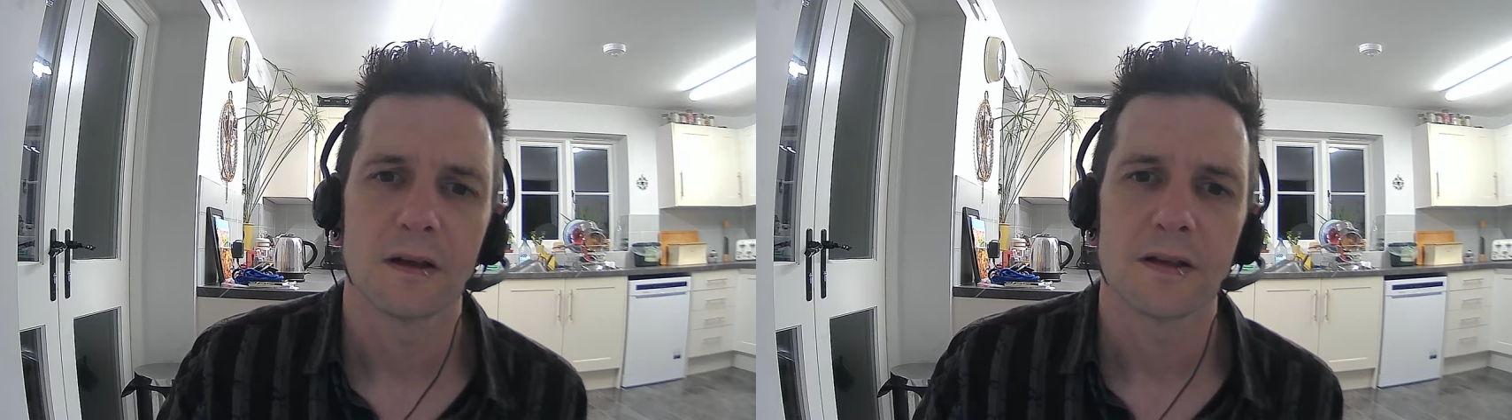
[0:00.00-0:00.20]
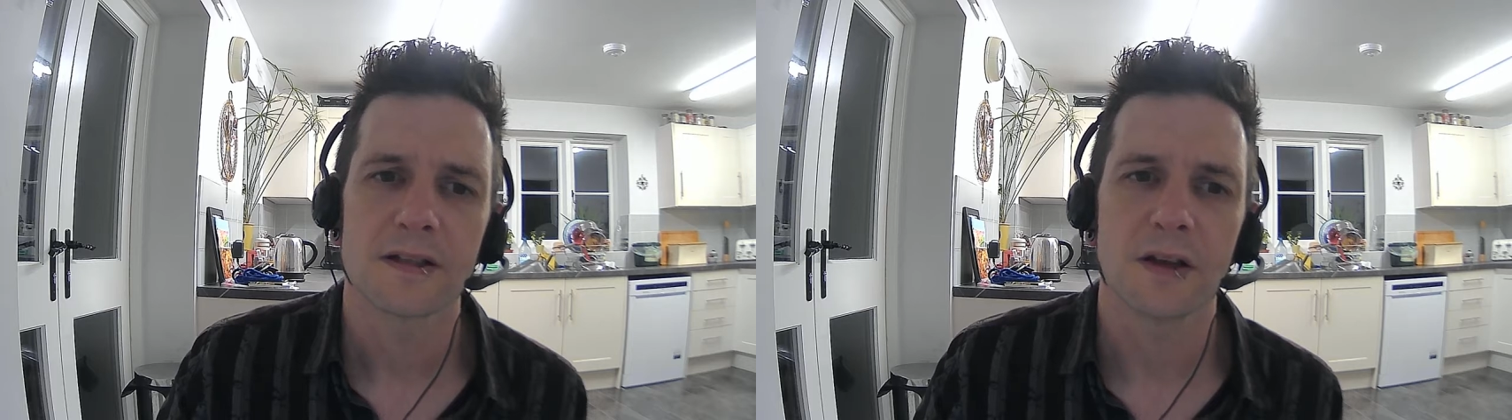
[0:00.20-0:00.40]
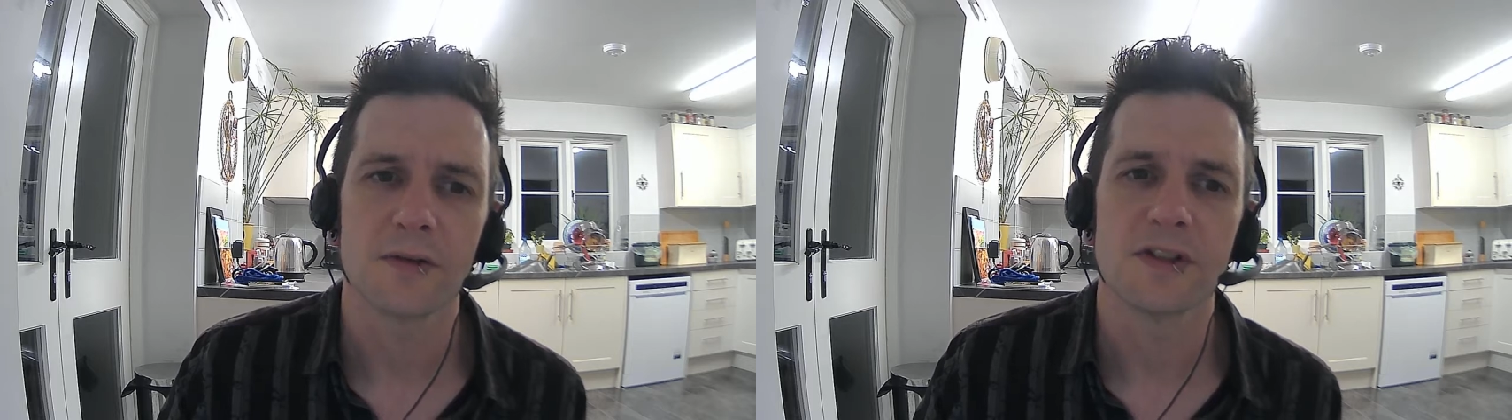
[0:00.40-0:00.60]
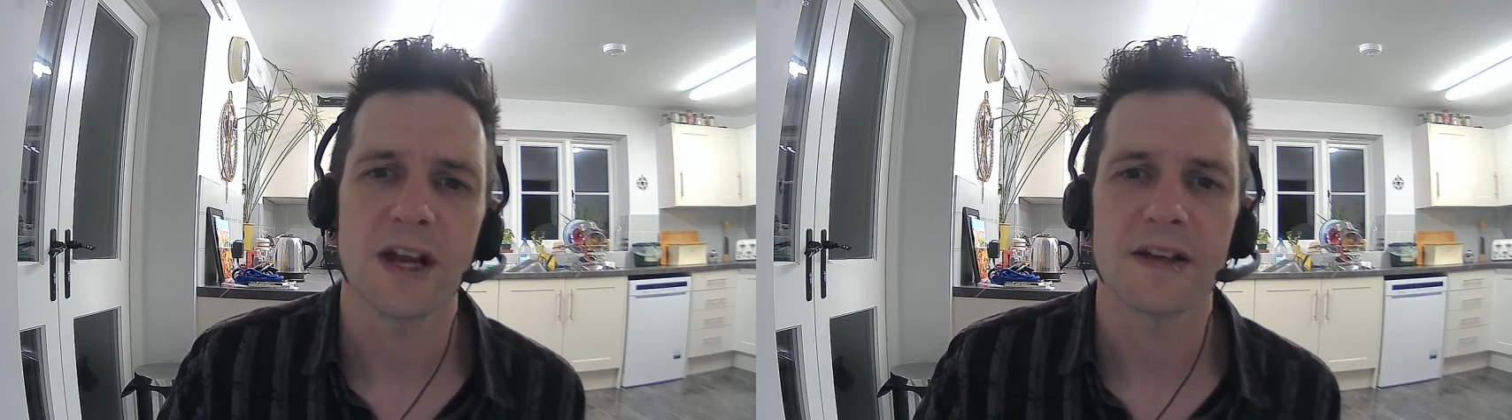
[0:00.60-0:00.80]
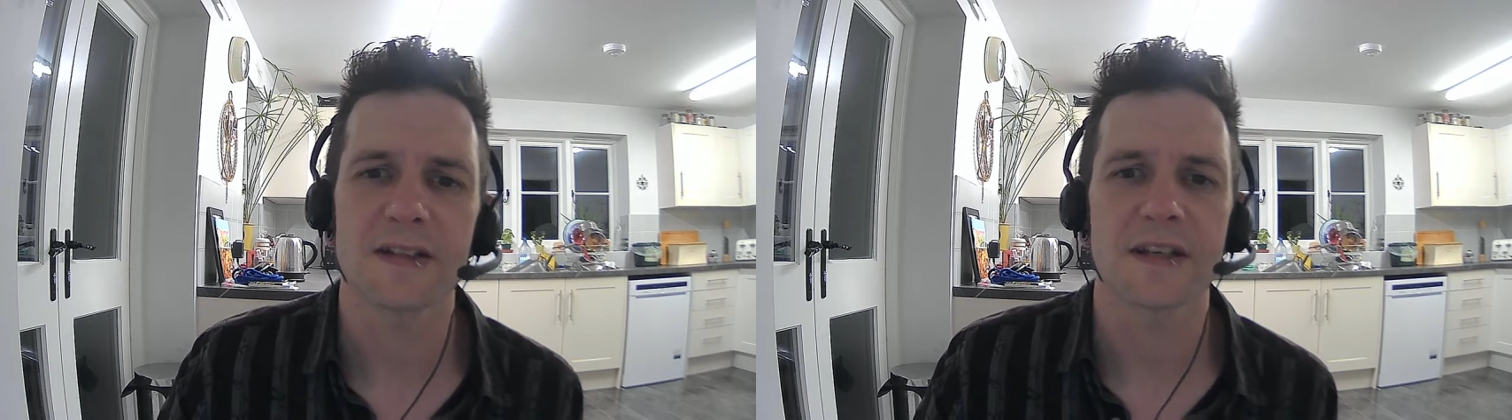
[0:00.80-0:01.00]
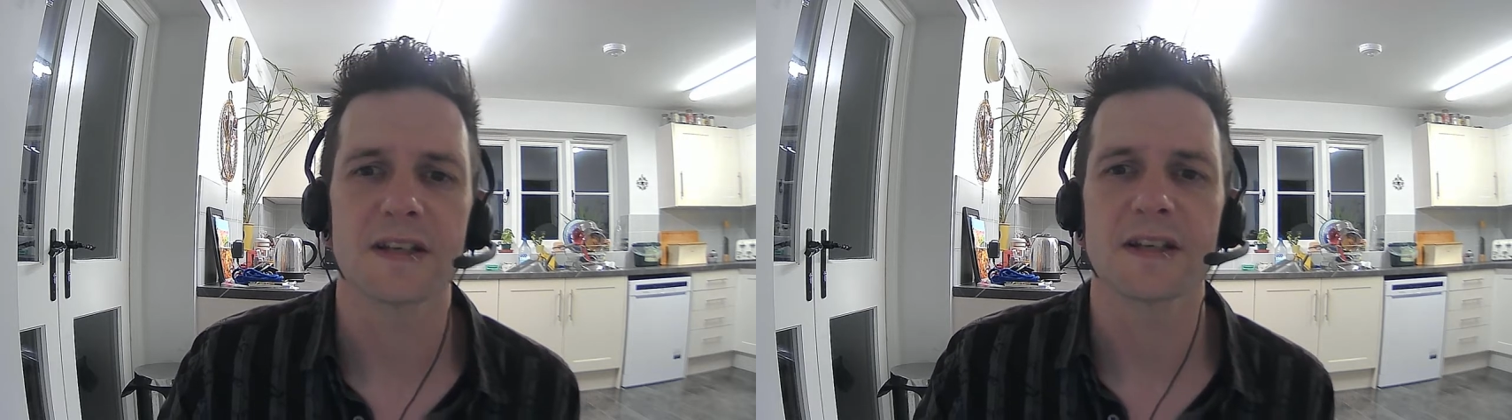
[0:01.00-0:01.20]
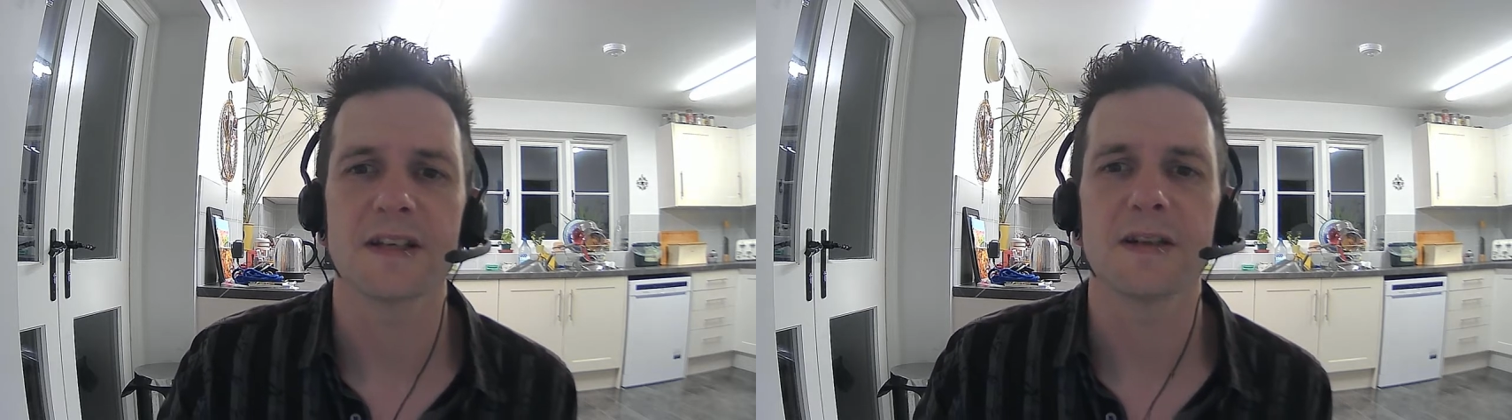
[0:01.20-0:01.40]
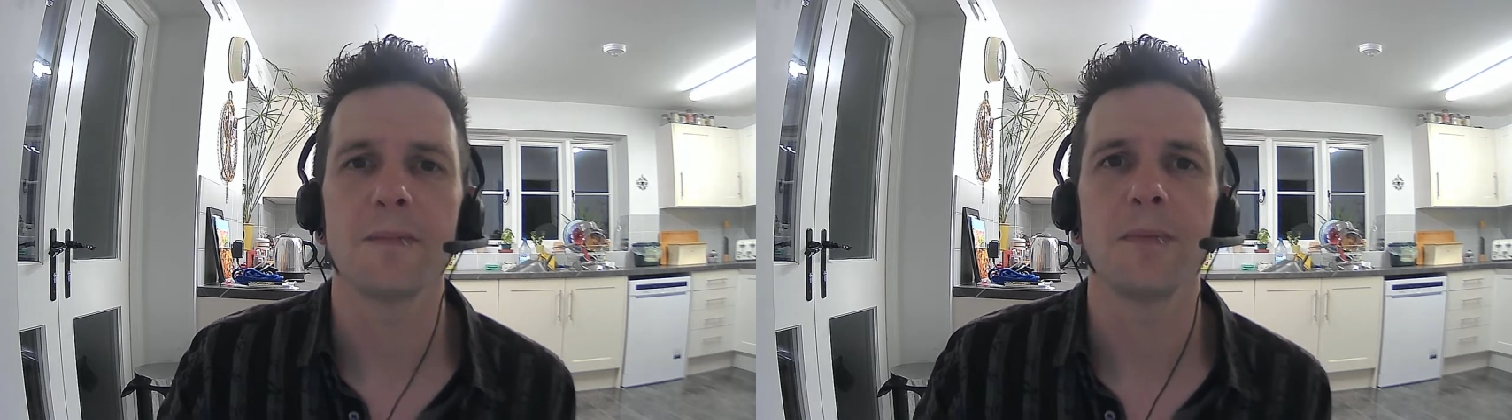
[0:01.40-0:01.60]
So Genesis
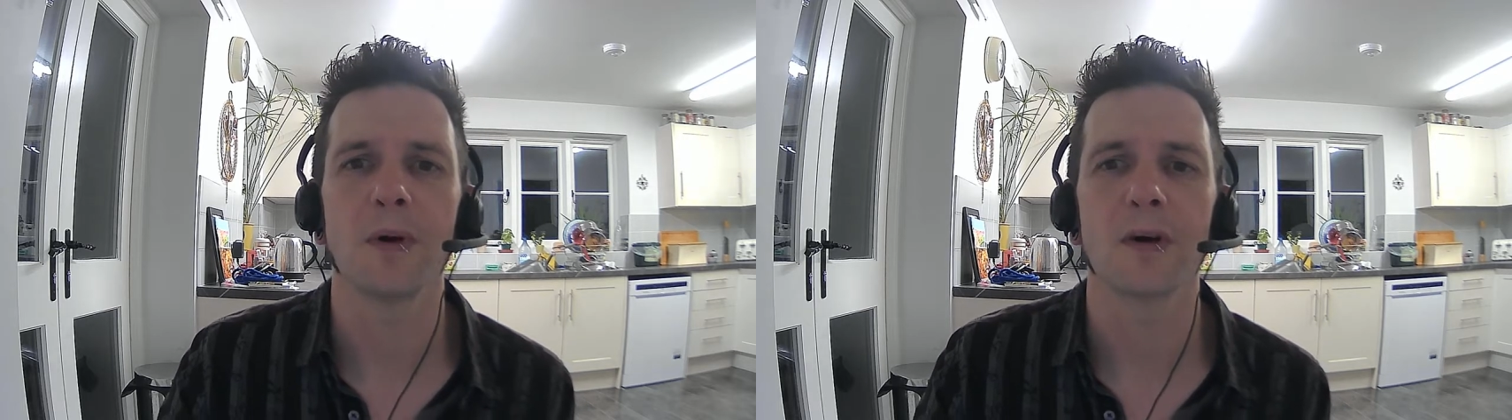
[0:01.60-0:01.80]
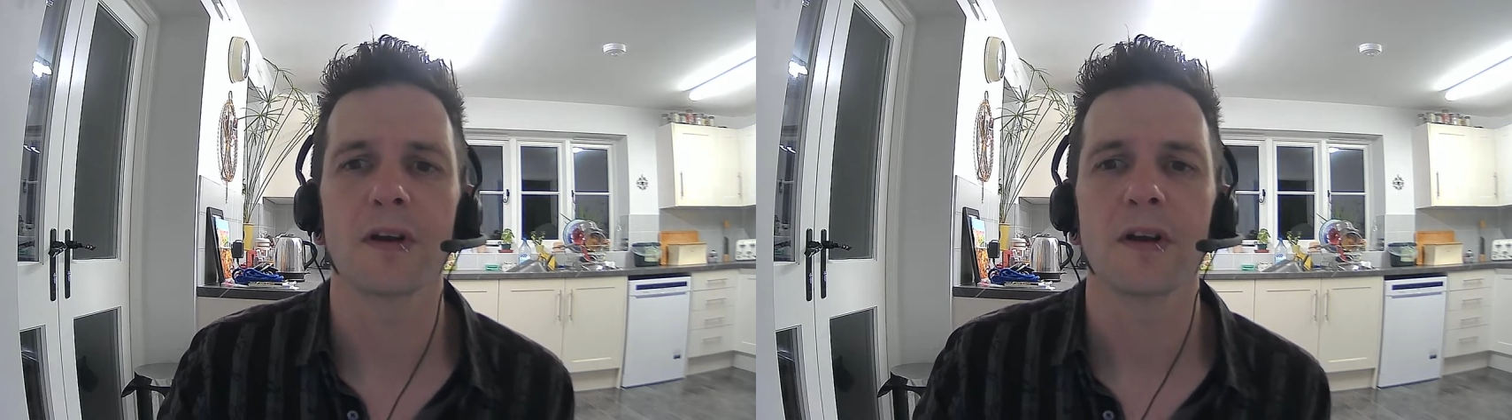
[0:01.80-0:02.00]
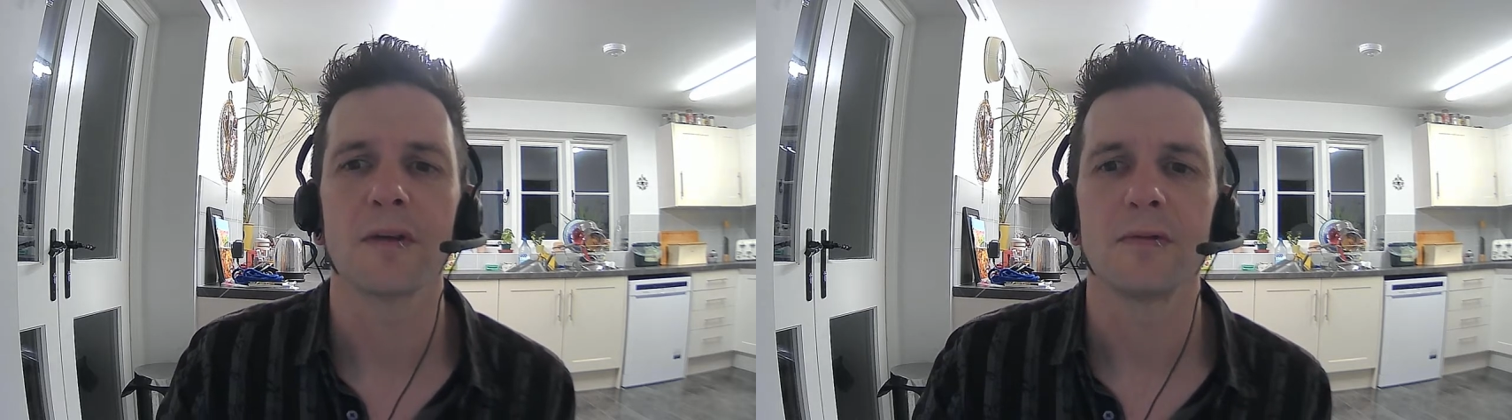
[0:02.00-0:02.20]
is a book